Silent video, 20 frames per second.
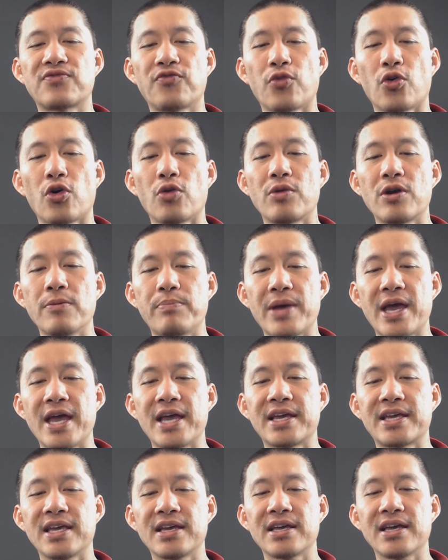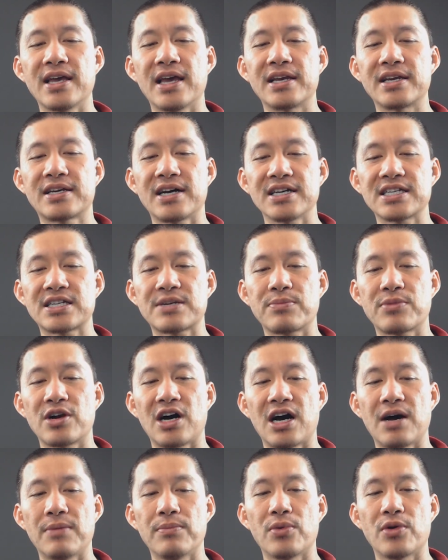former banking and customer
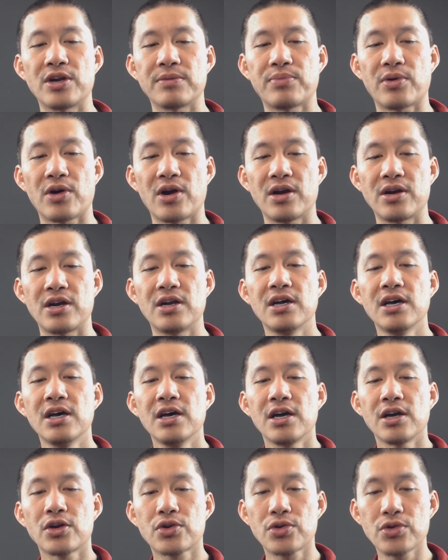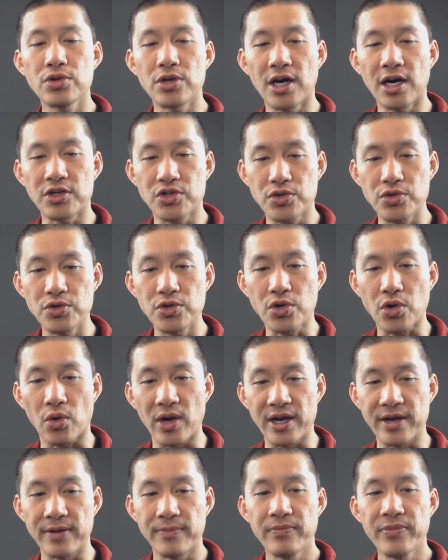onboarding partner,
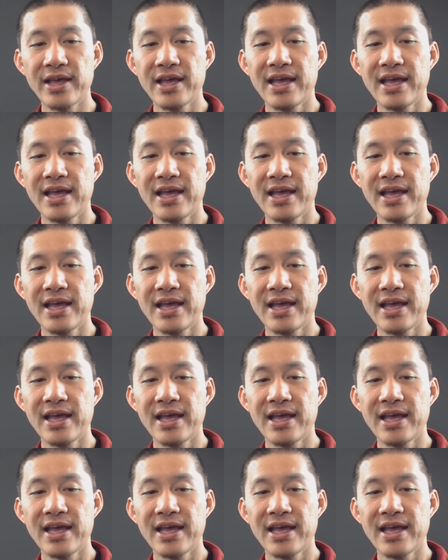TrueCoin.